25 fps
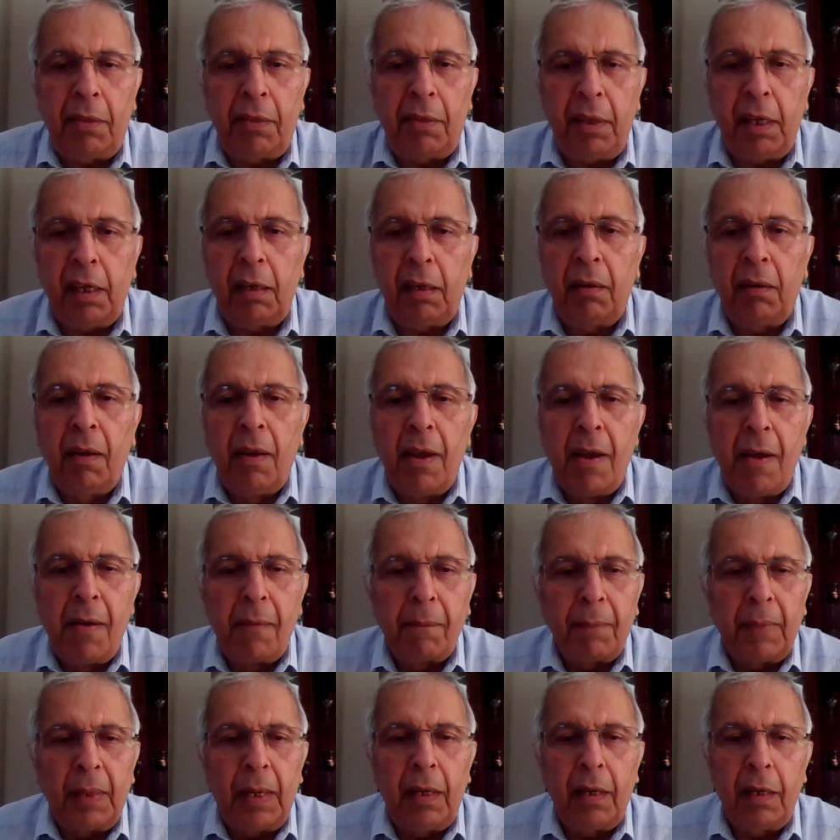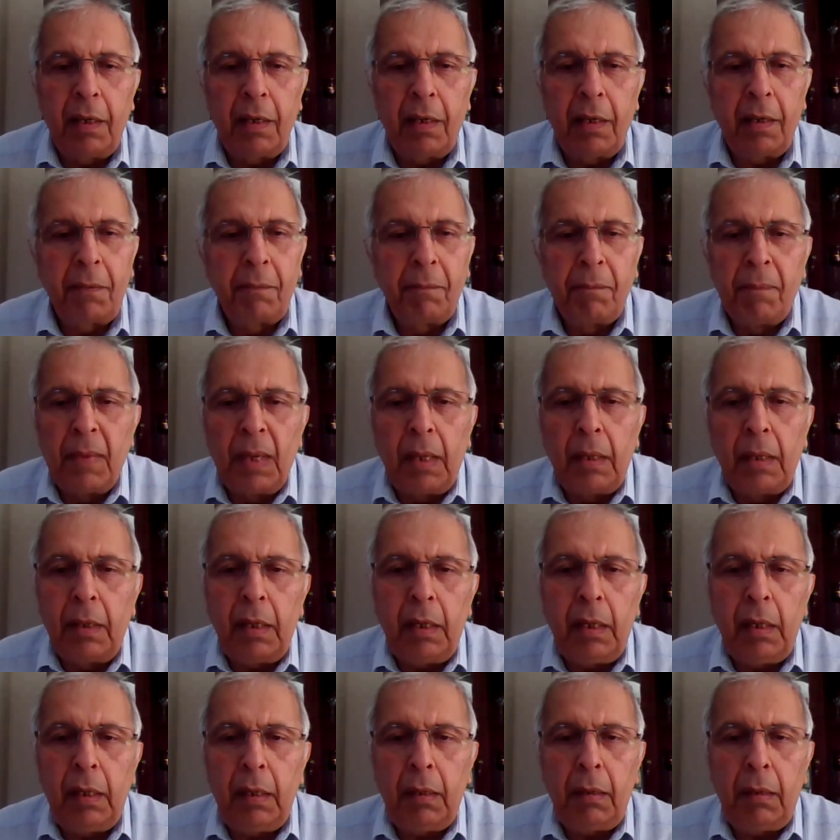nothing.
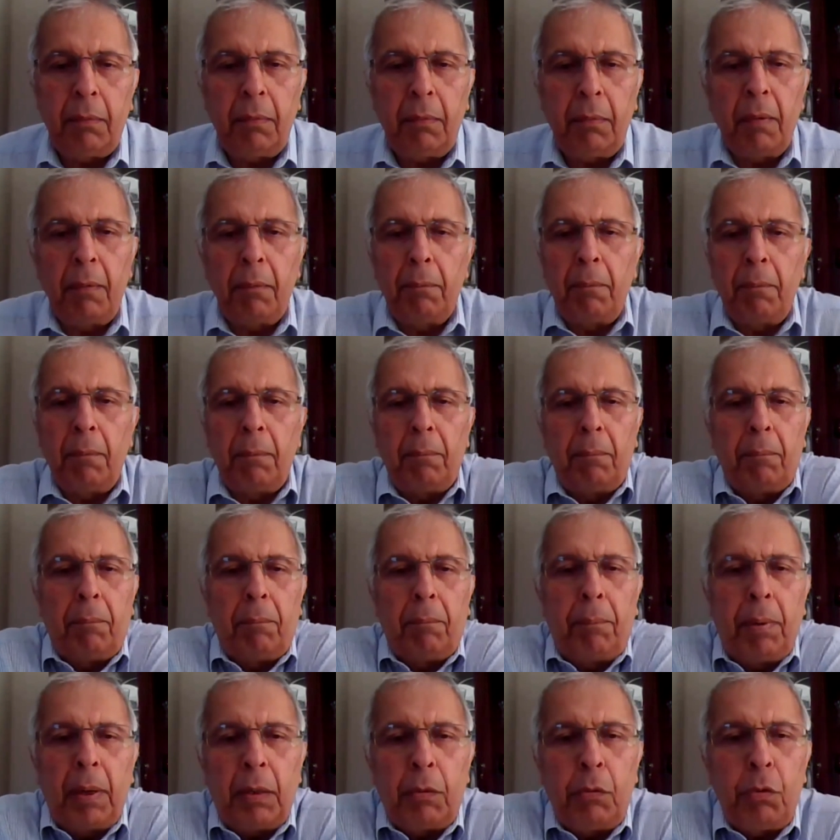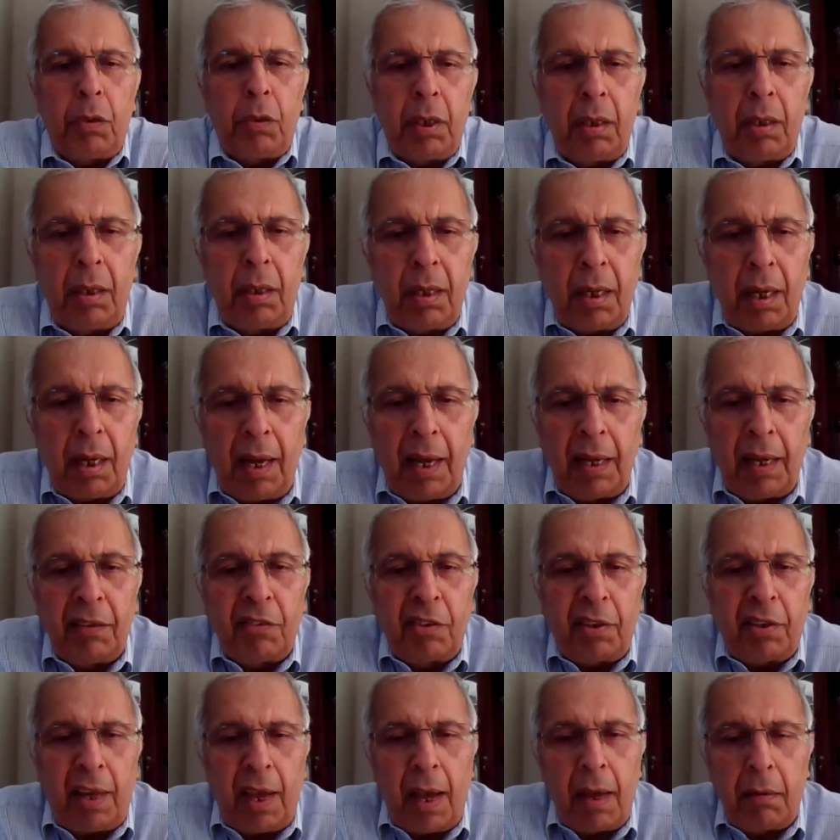The bloated
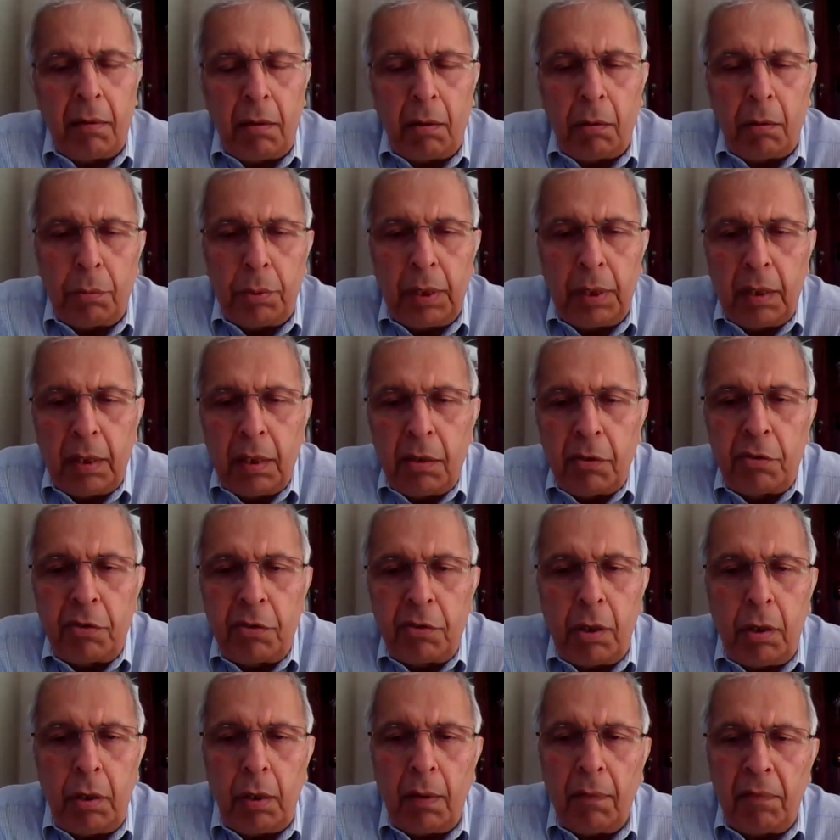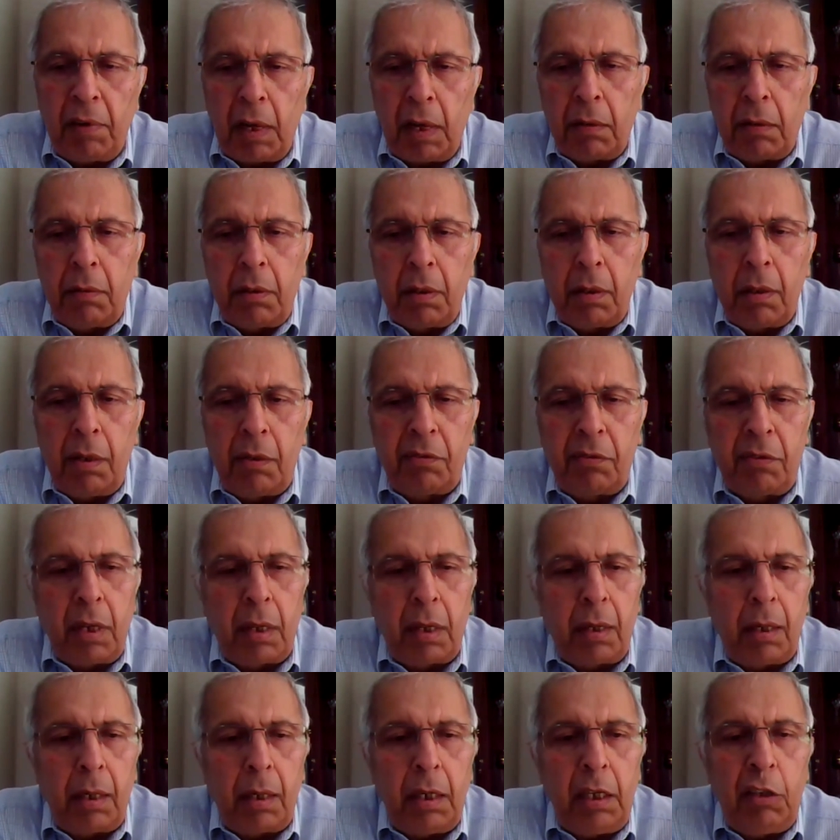and scandal-ridden City of London is
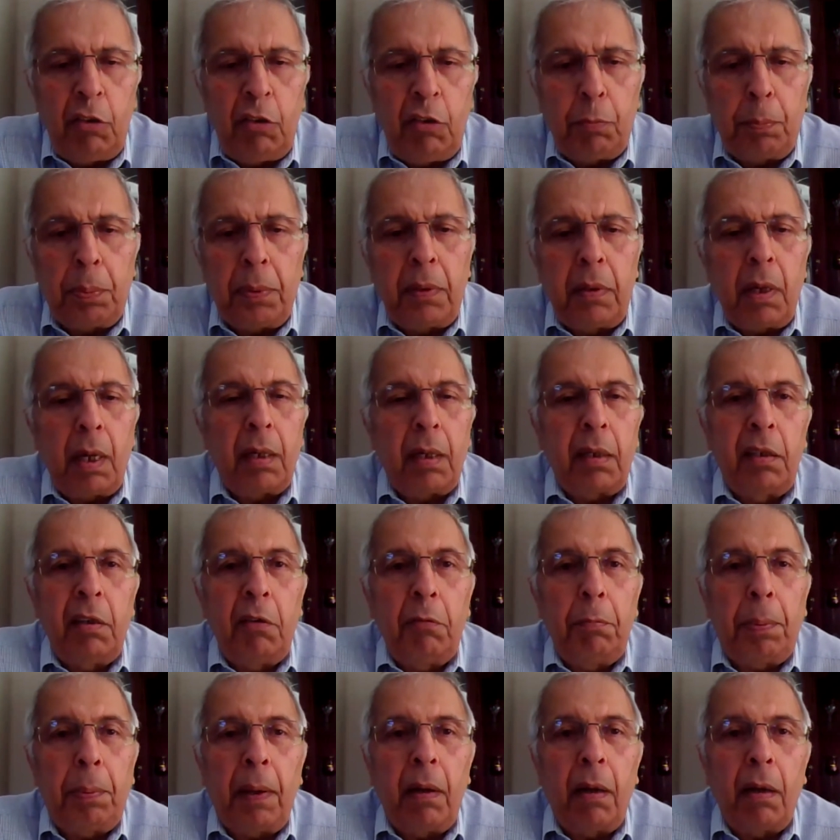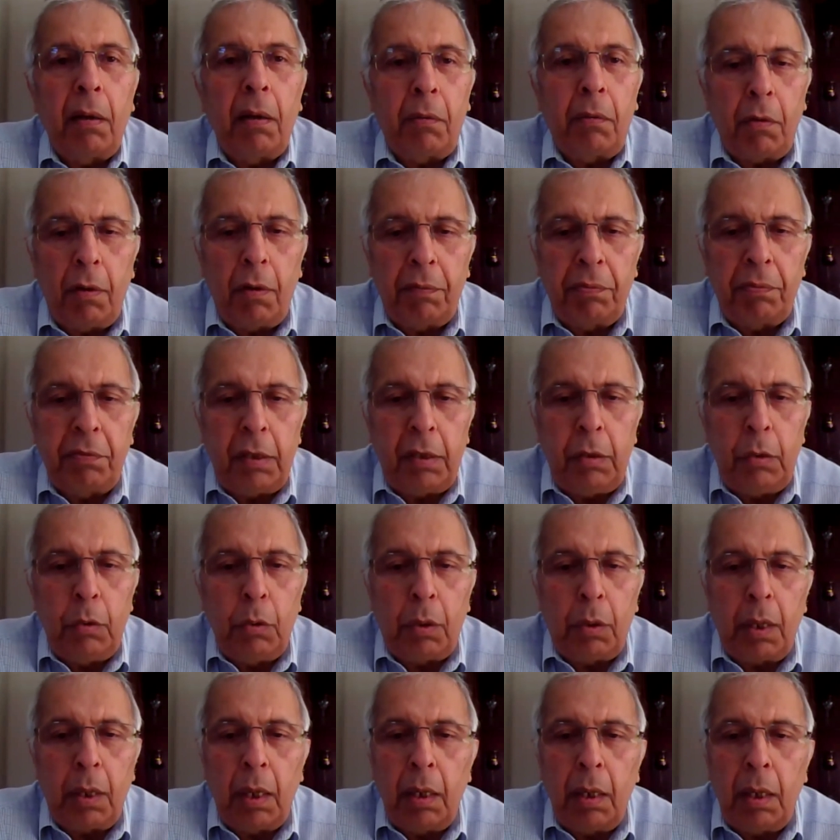the least productive part of
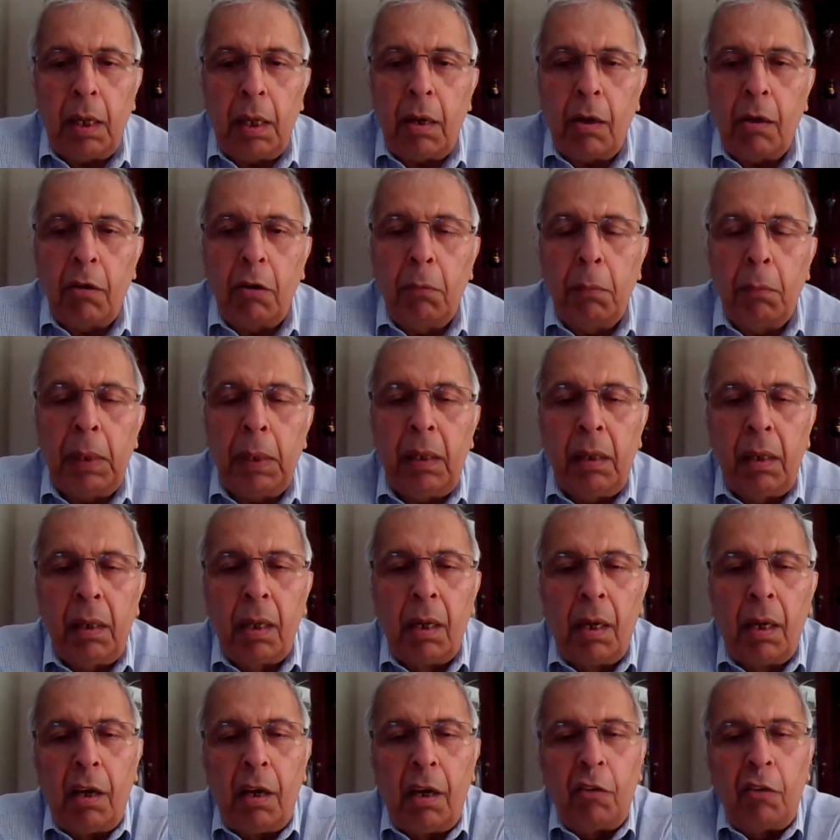the UK economy.